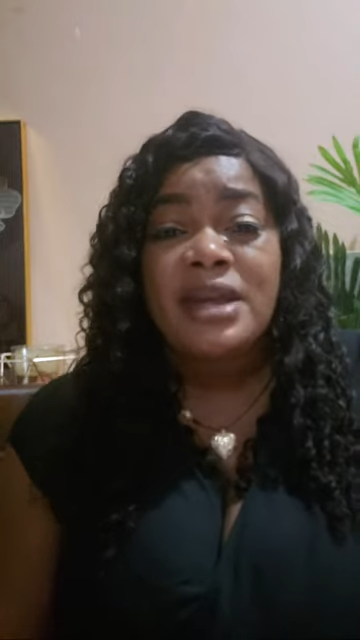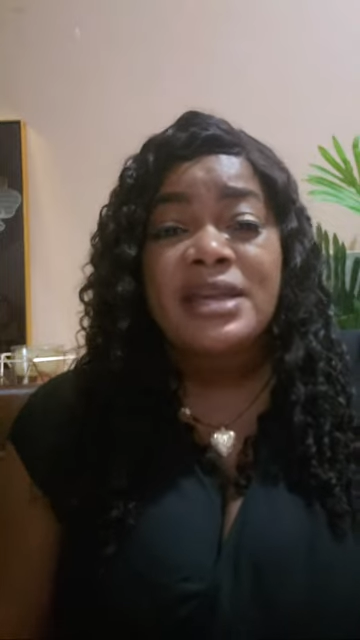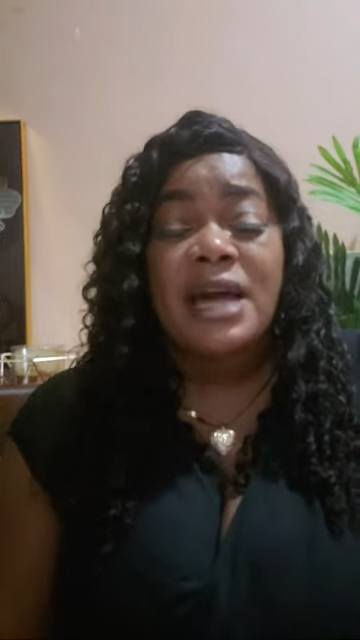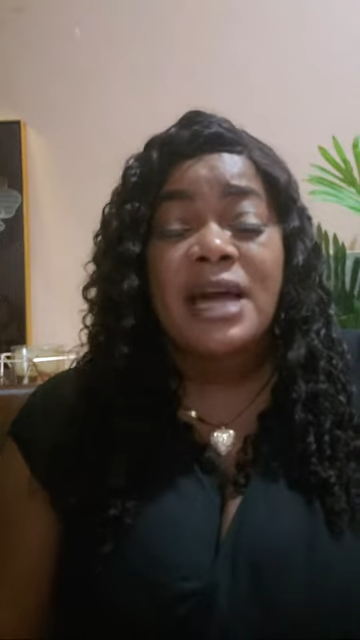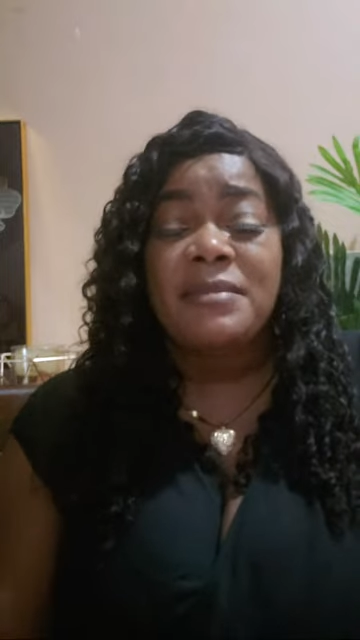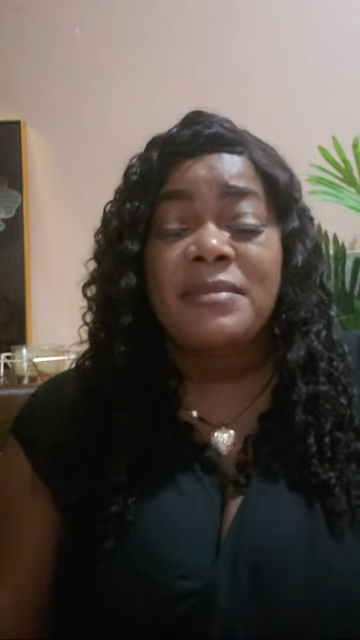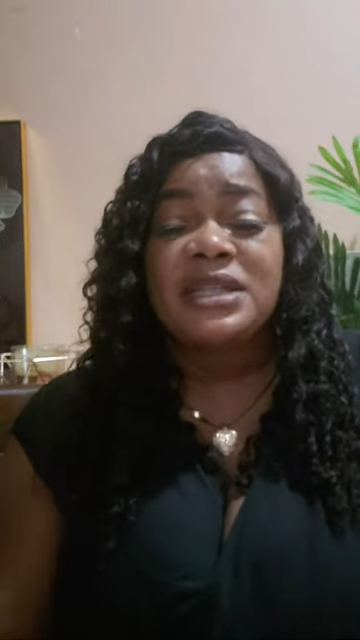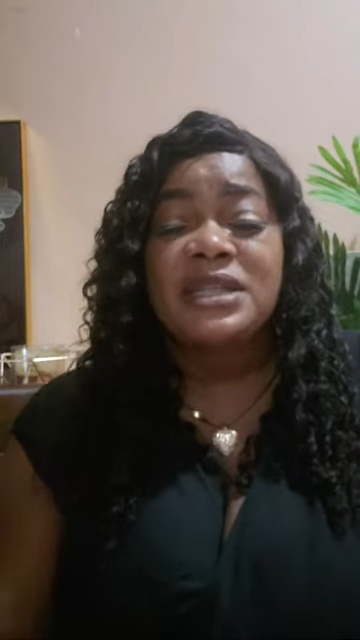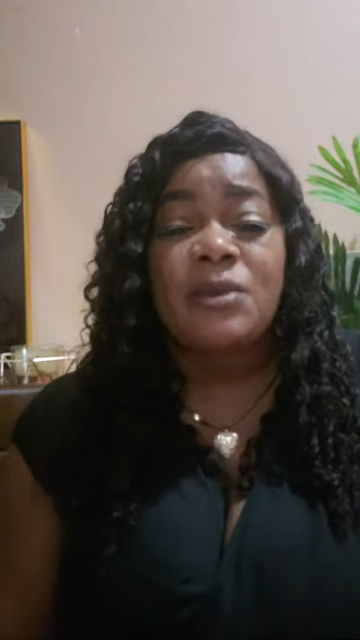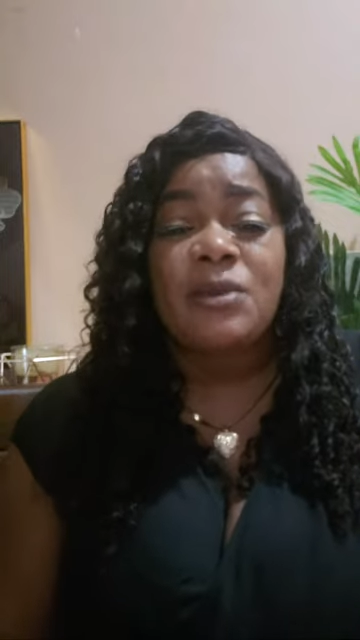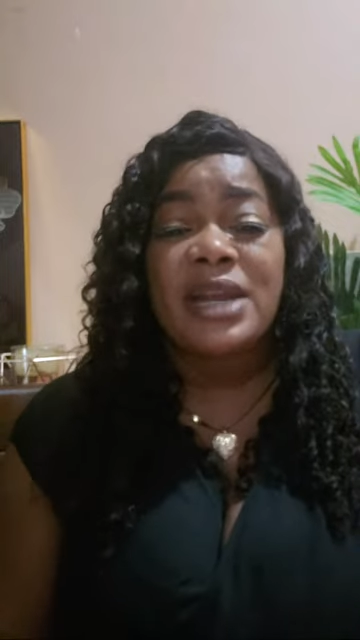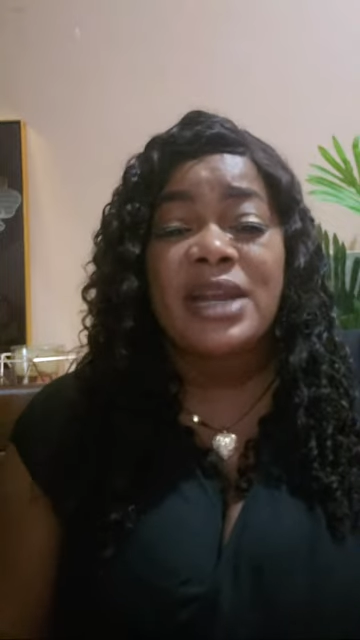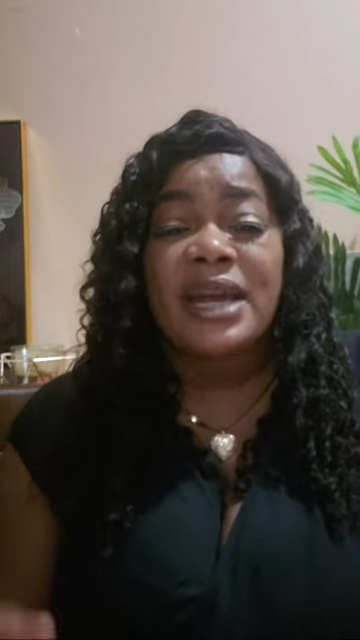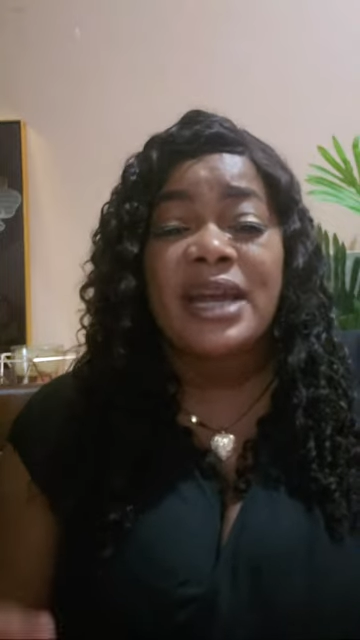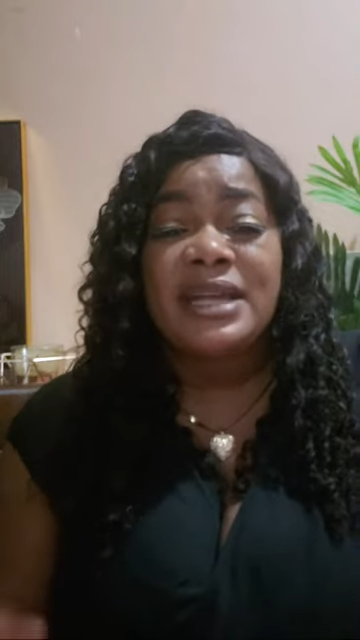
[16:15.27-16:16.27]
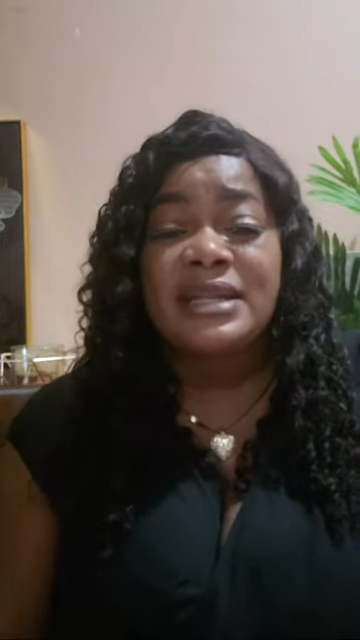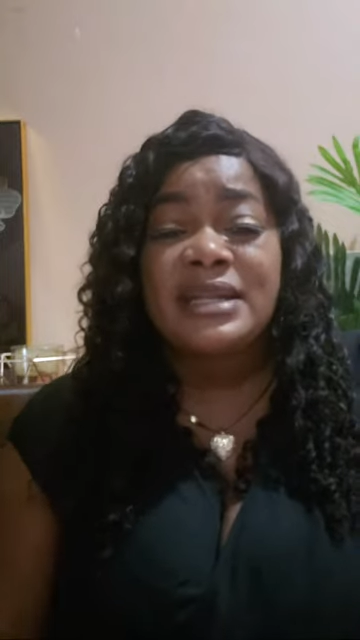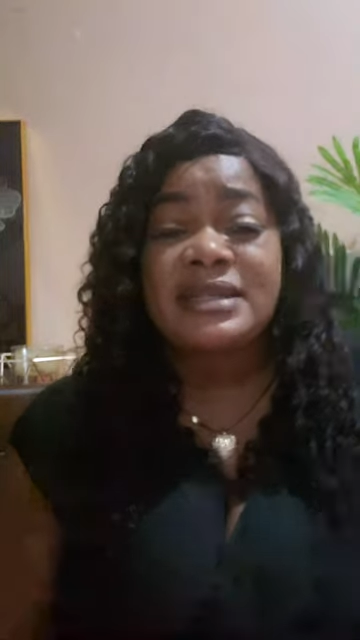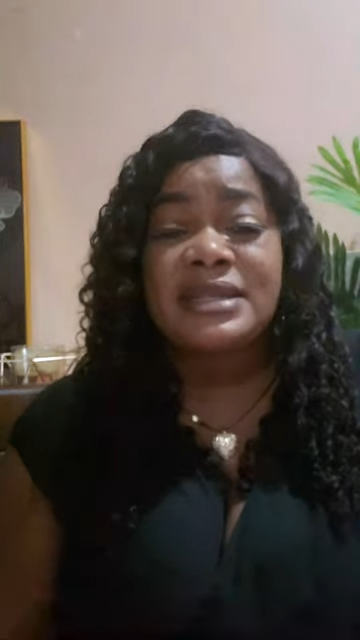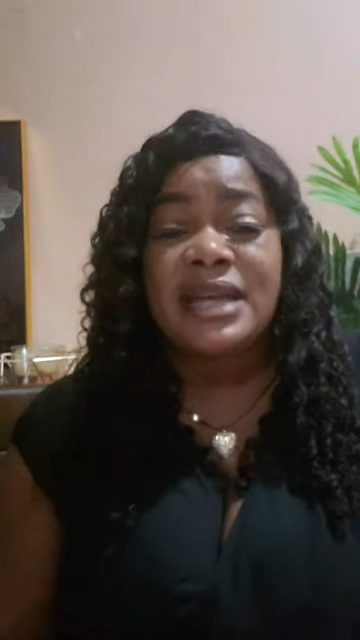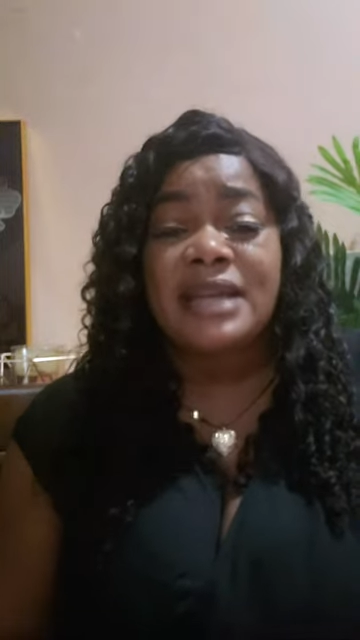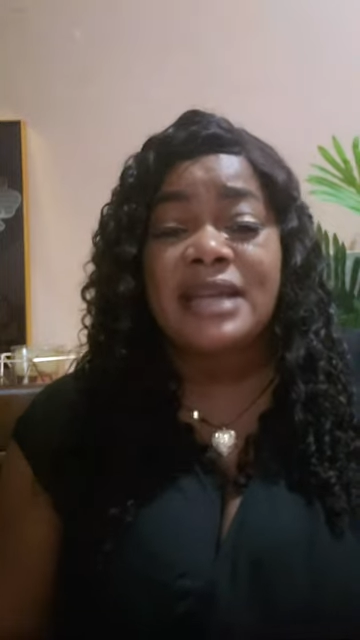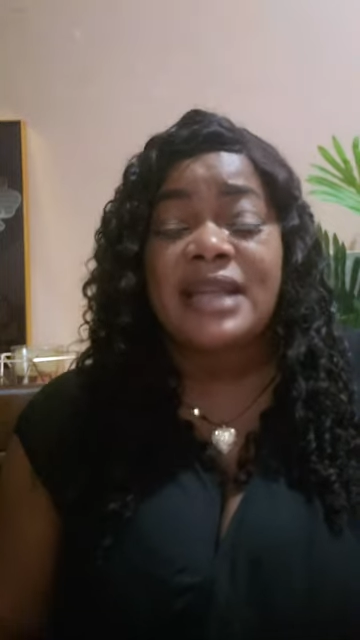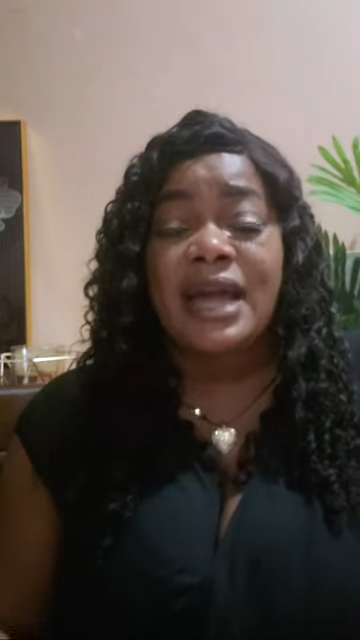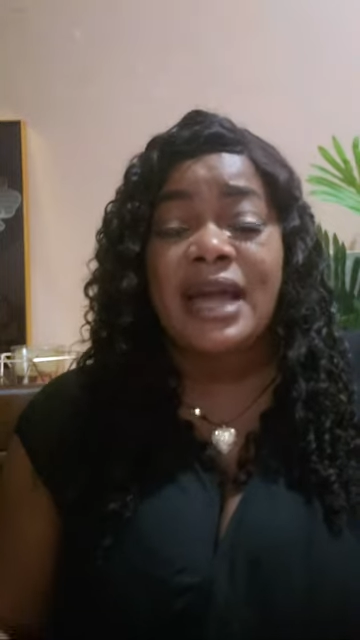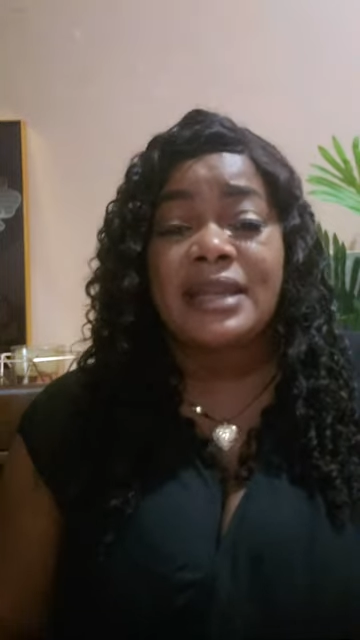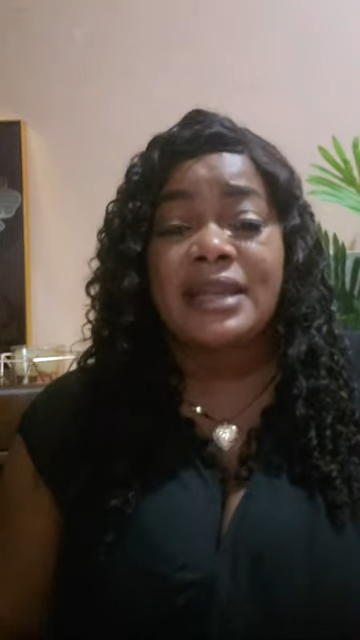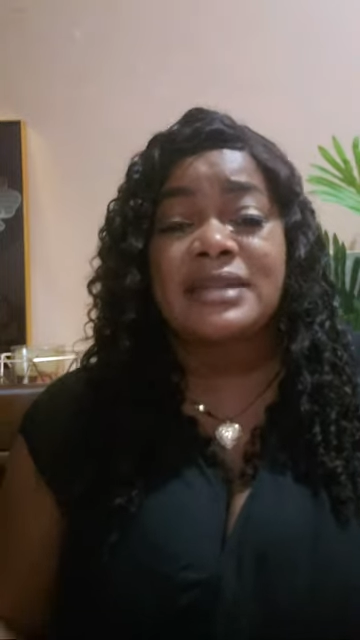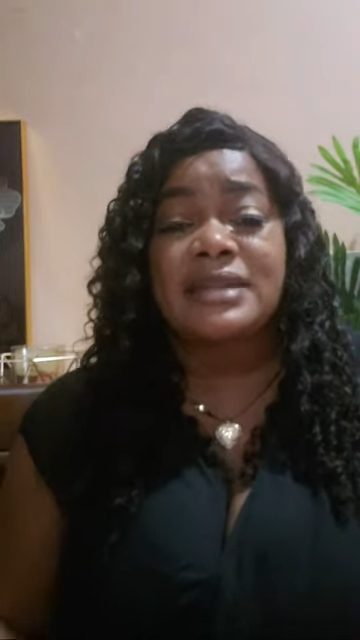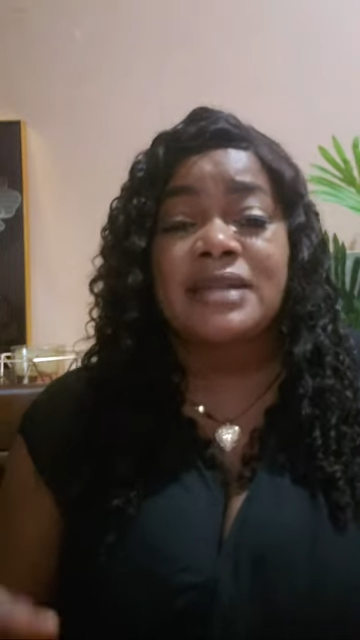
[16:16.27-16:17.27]
That means when an incident
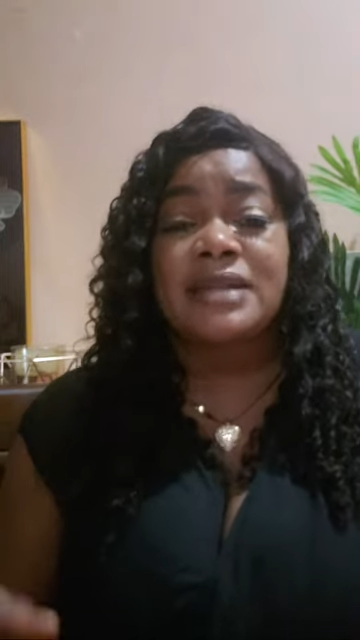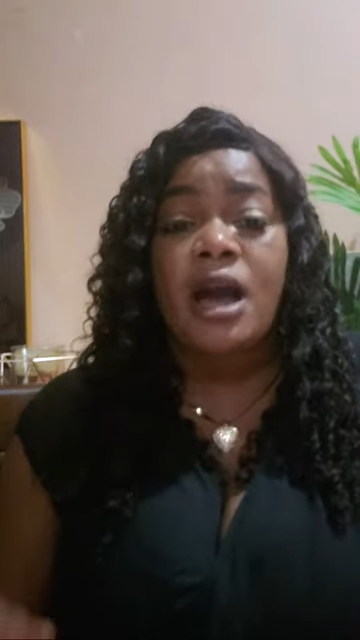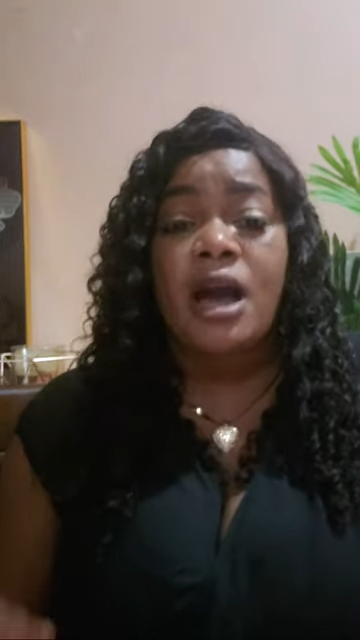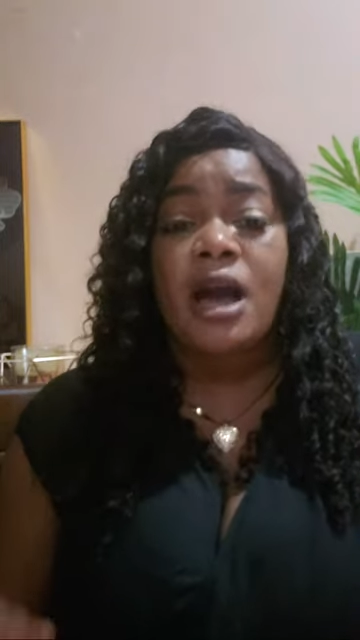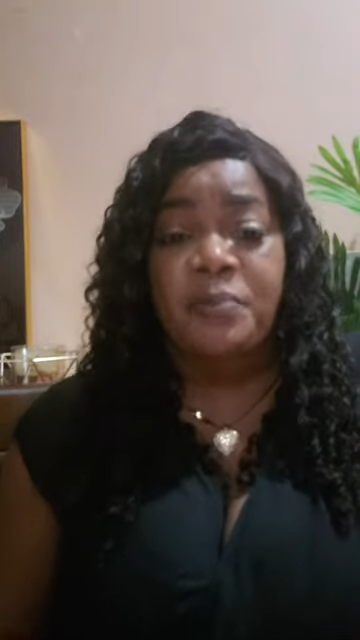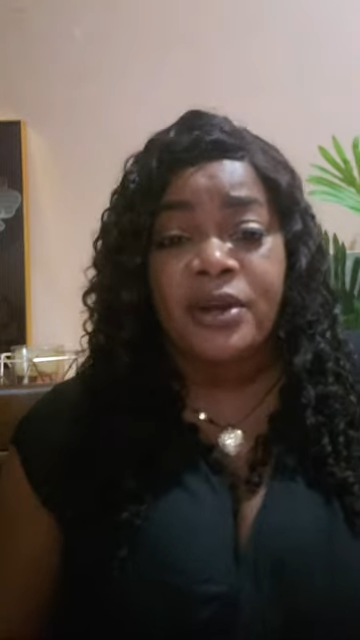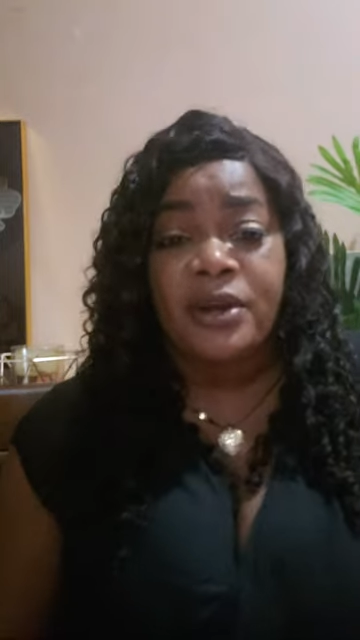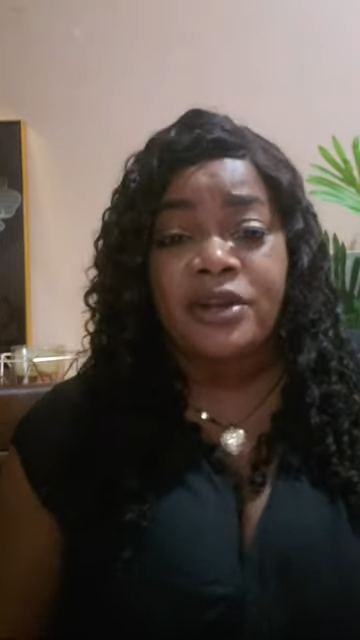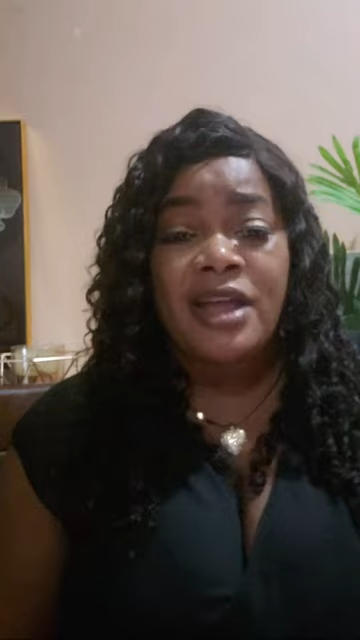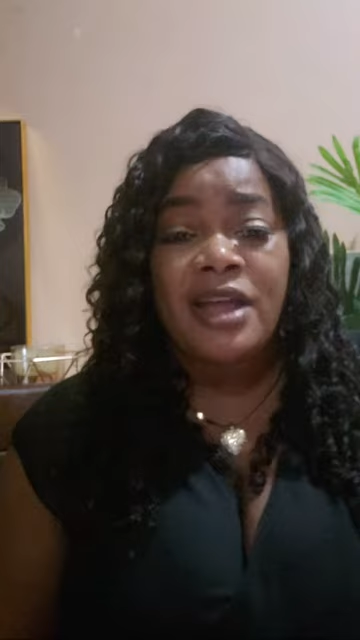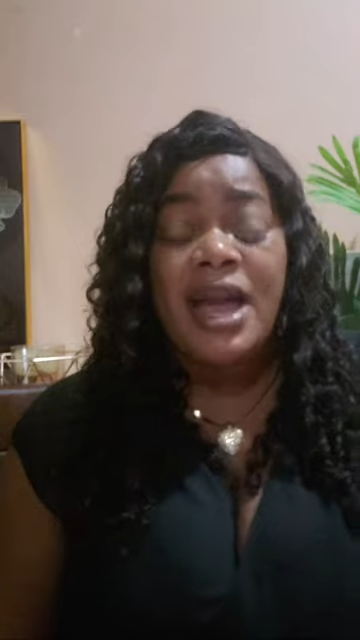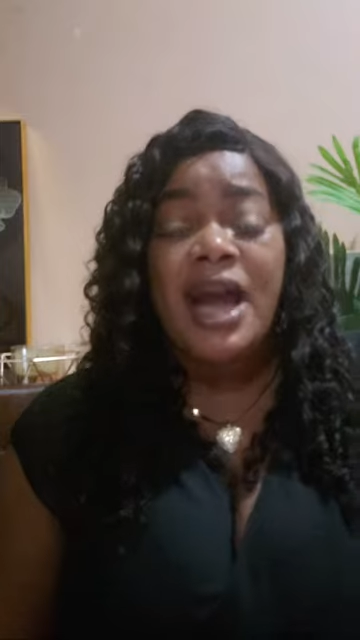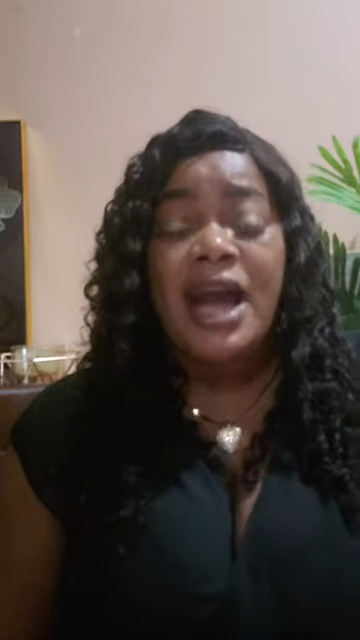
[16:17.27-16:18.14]
like this happen